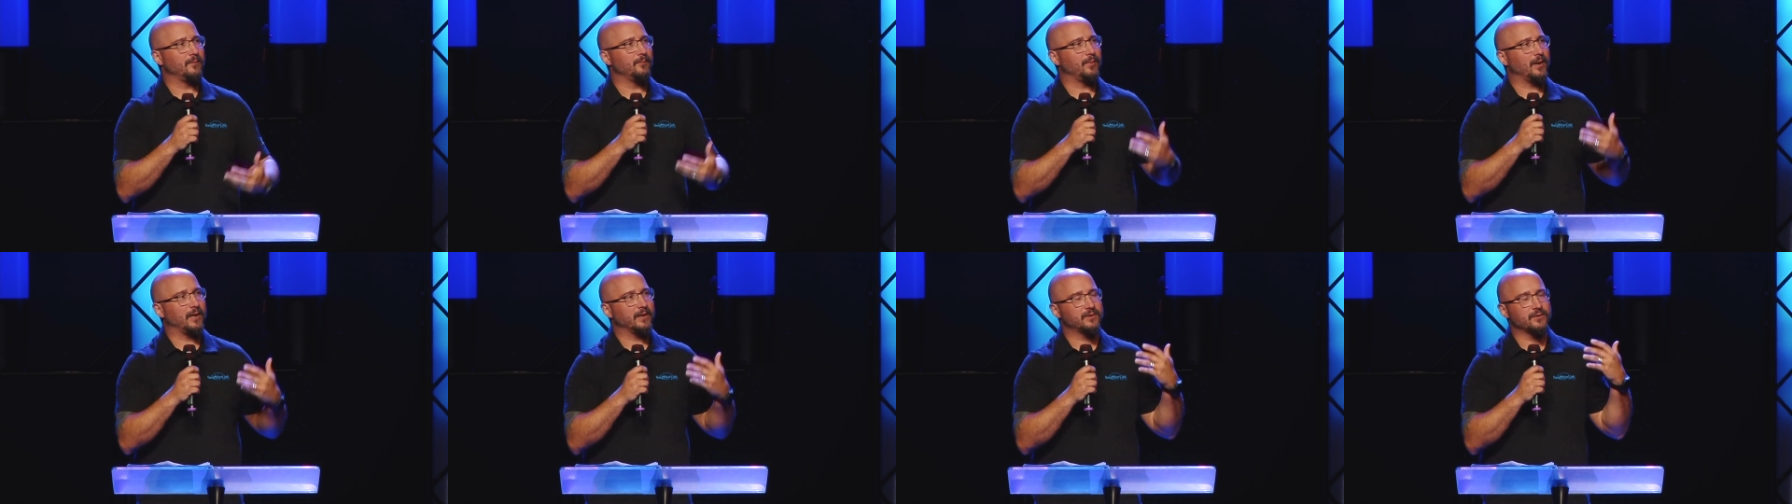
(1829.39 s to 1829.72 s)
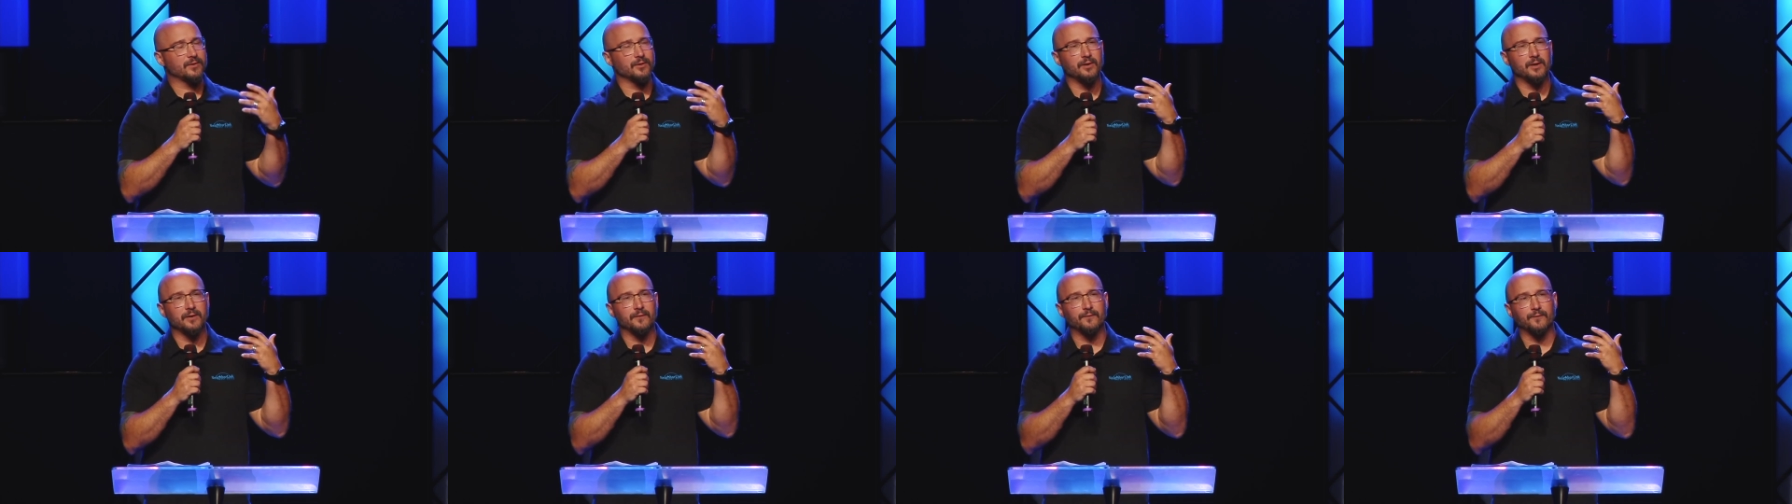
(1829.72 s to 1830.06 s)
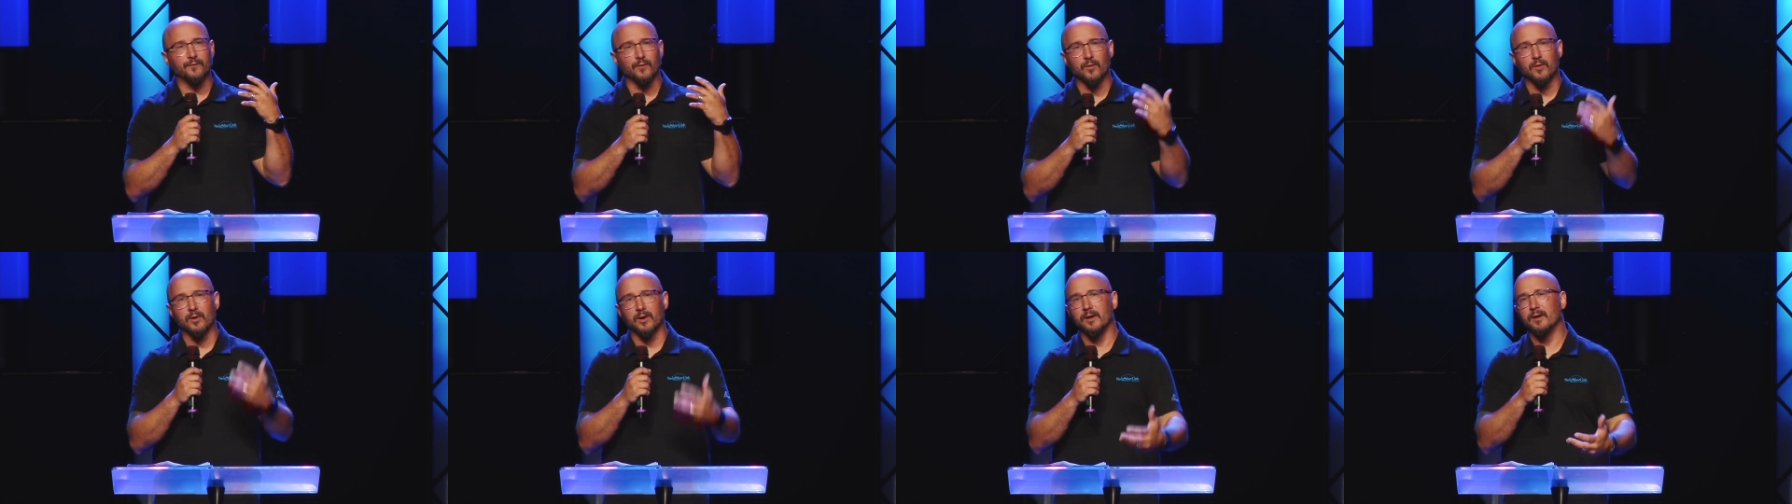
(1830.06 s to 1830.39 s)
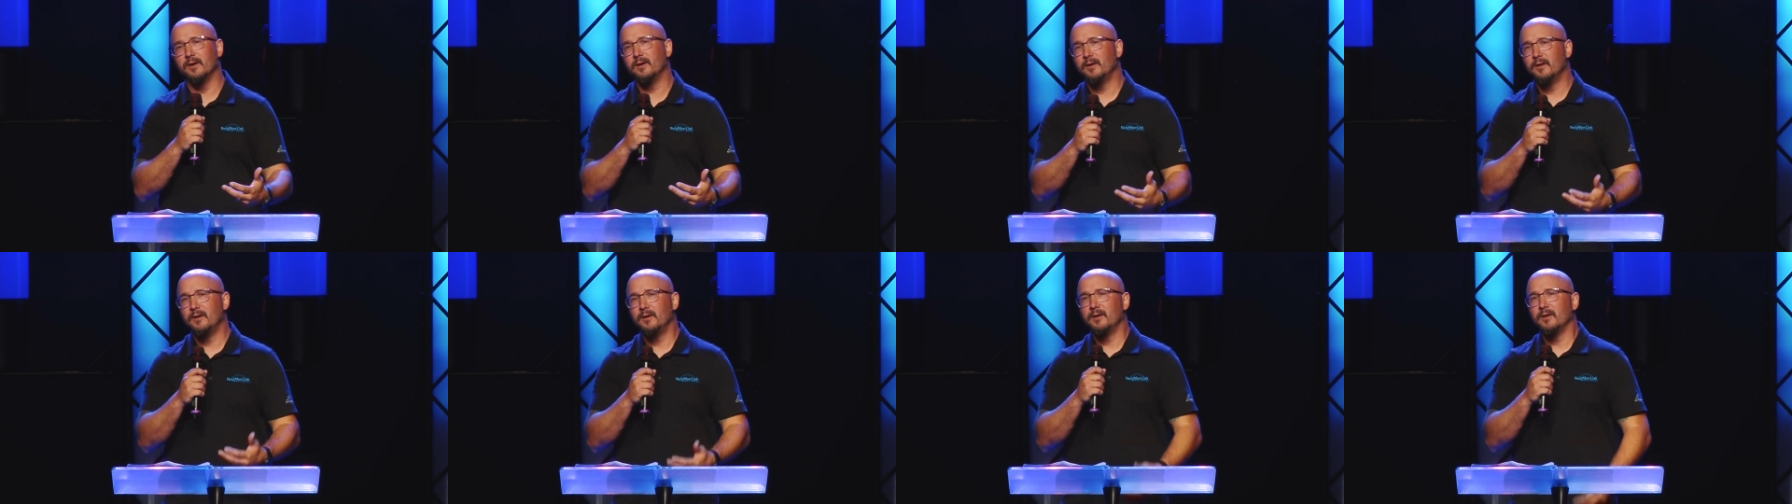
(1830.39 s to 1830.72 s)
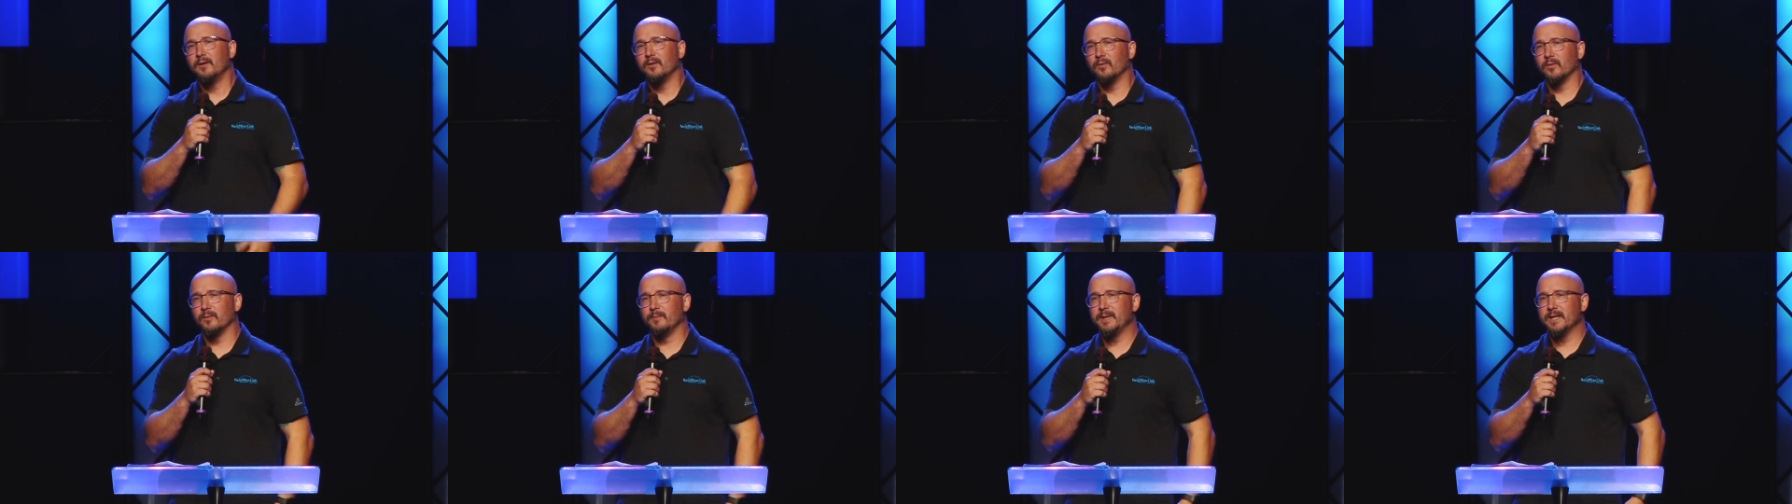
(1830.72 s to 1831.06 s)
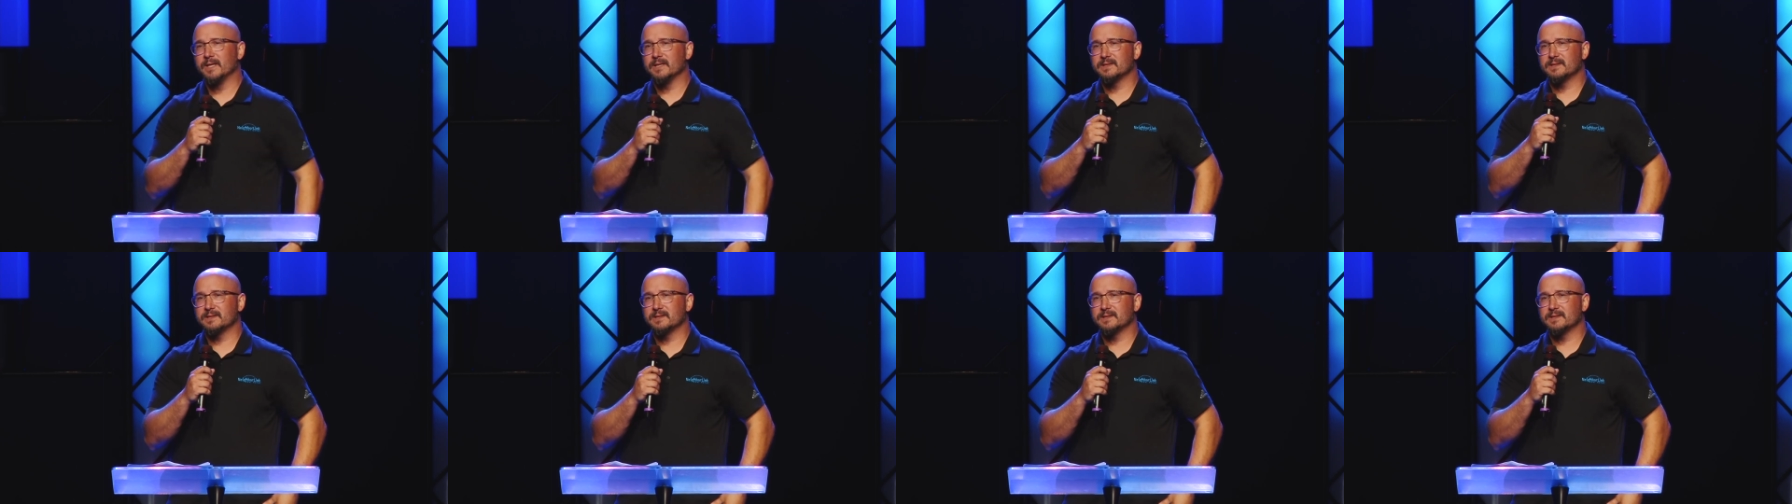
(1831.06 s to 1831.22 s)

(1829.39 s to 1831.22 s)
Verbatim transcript: By 34, we're being